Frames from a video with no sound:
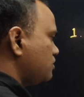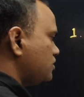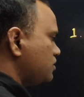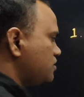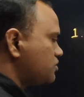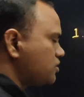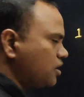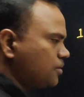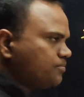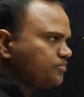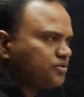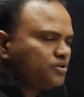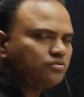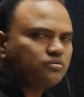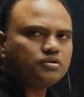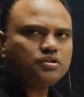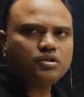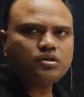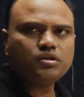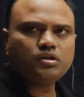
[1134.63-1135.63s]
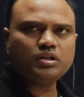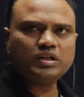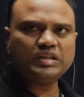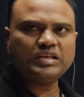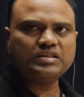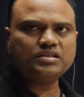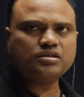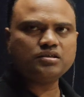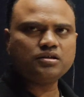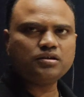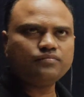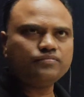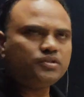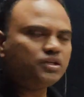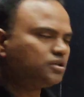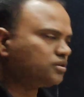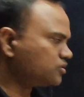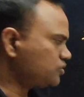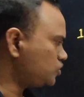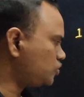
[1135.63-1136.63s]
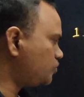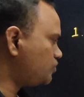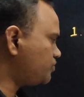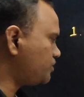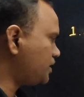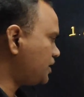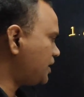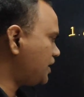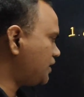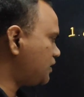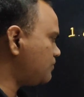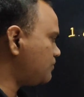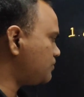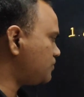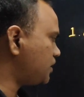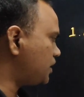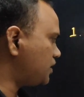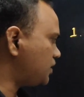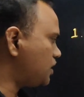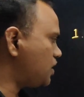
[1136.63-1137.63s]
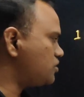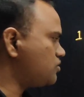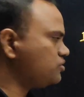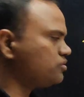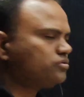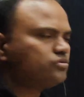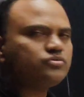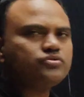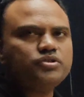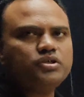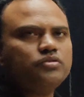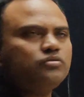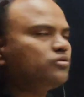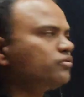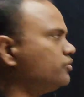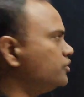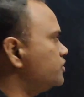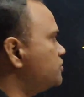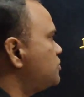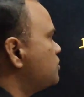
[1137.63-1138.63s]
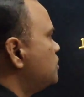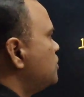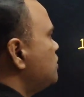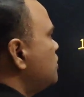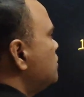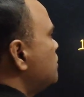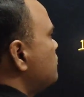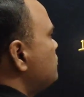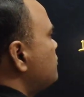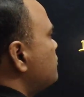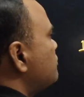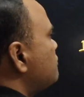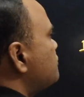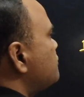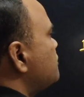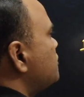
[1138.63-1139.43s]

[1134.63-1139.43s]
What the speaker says: Just observe the nature of the groups or atoms attached to COH. Put